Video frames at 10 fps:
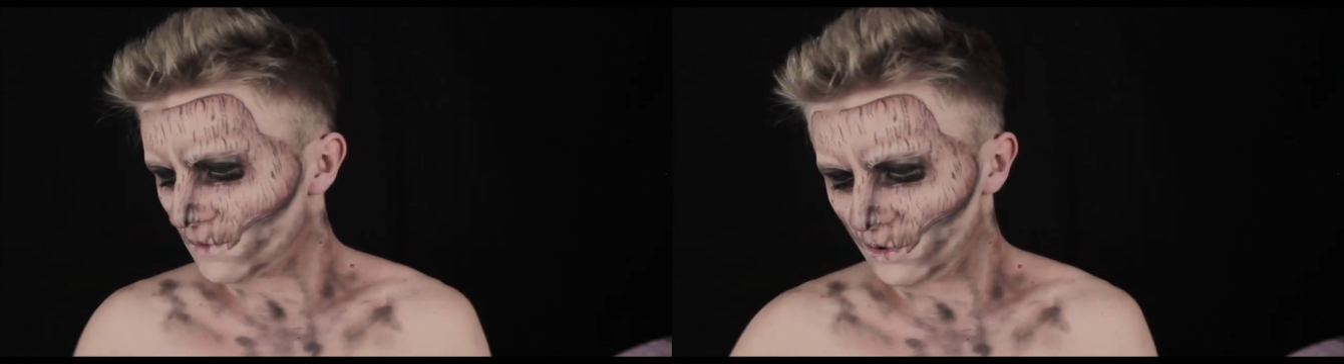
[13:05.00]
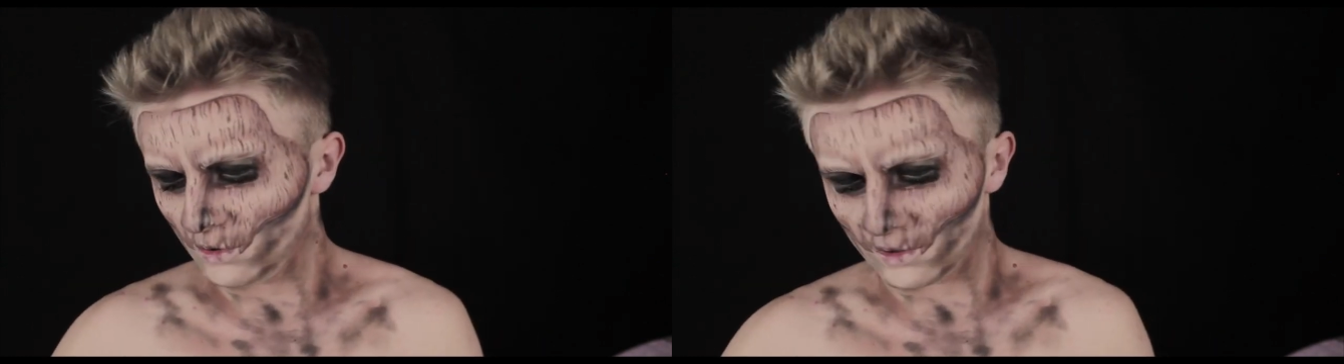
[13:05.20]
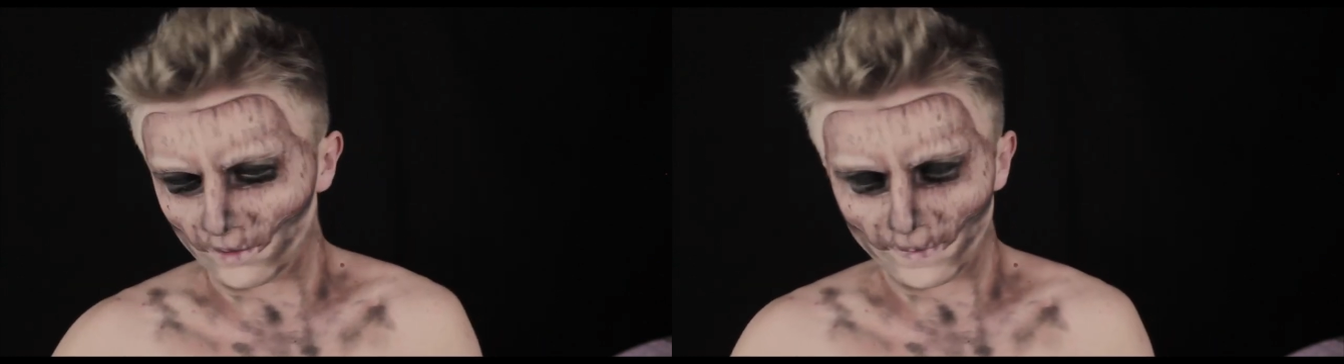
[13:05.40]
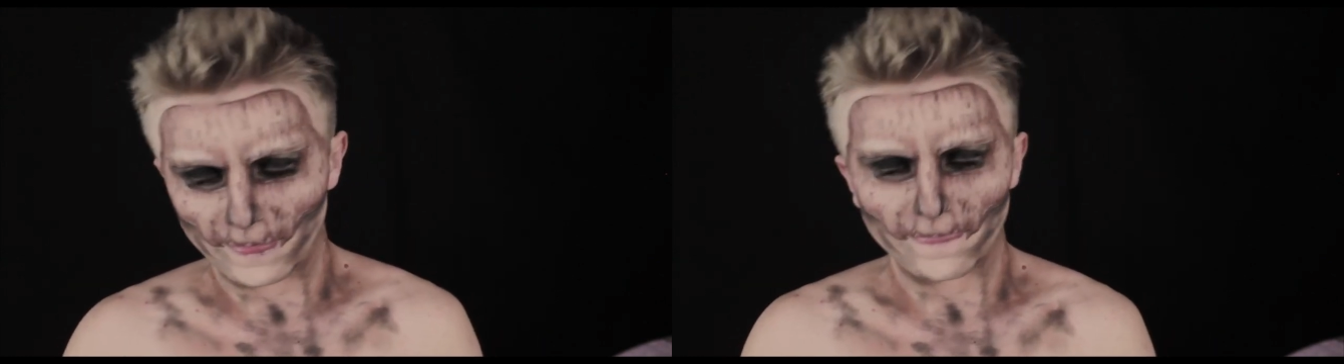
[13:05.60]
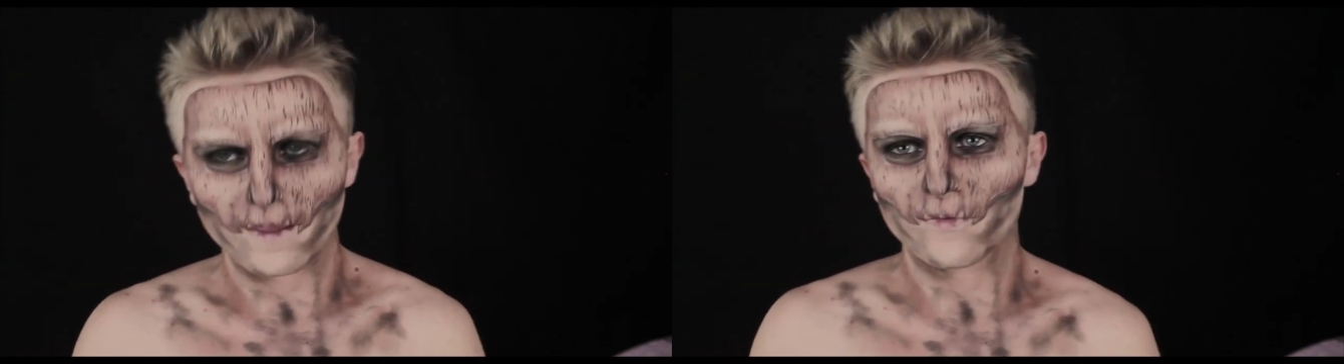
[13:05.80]
cool.
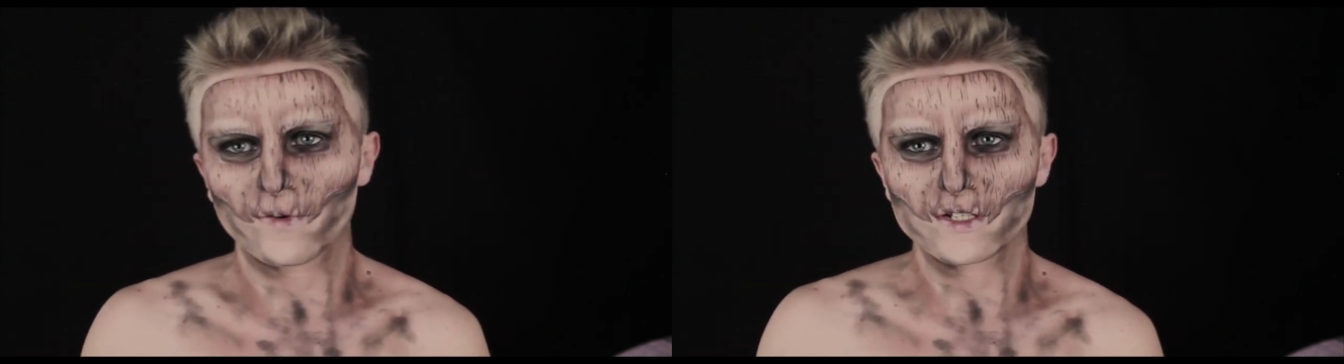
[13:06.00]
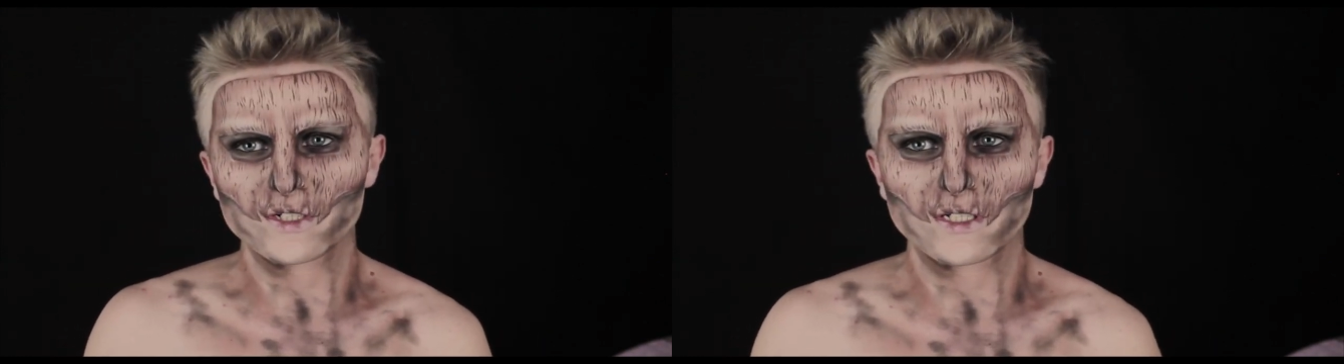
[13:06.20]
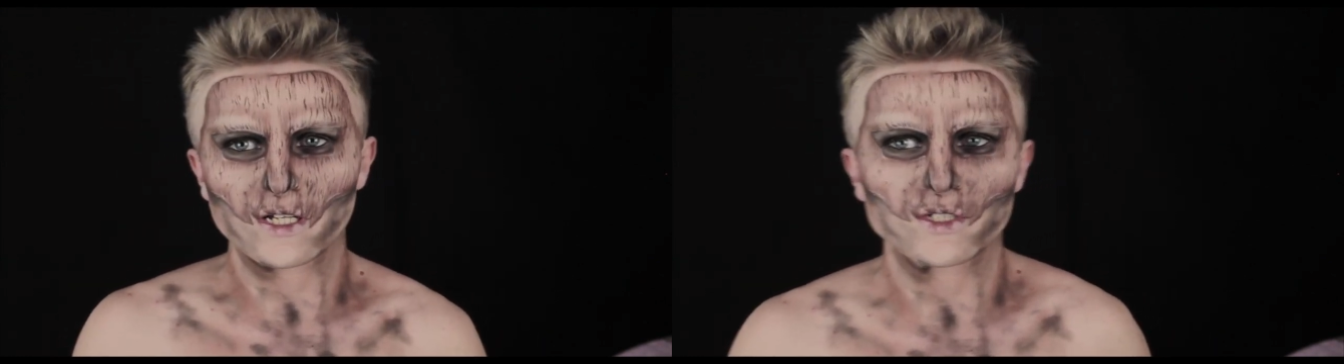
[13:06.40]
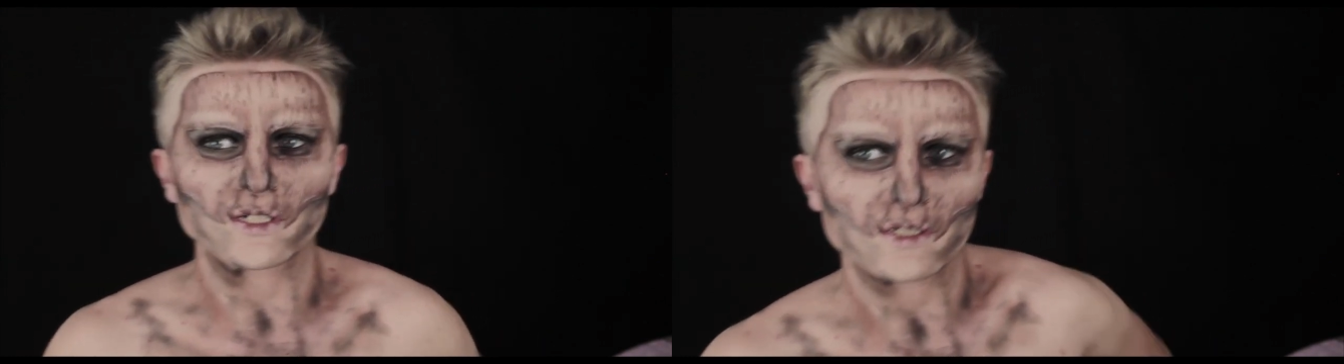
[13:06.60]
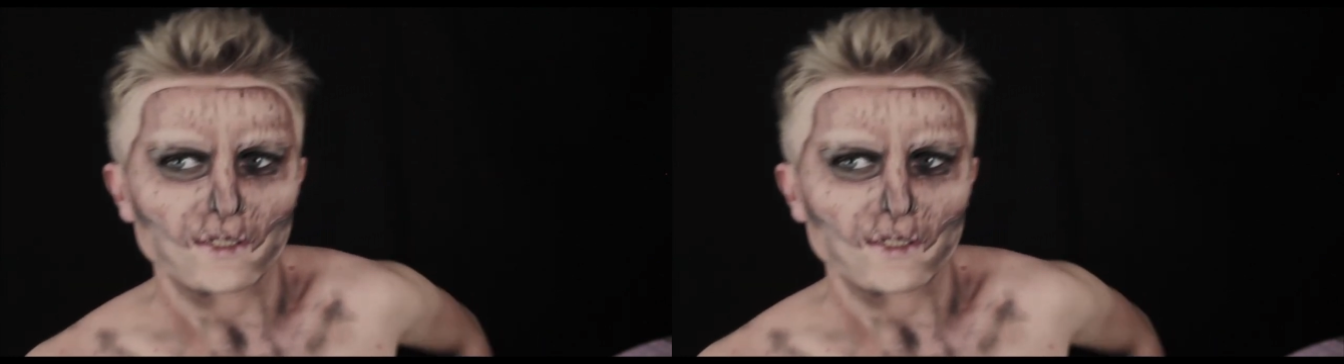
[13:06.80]
Now finishing touches.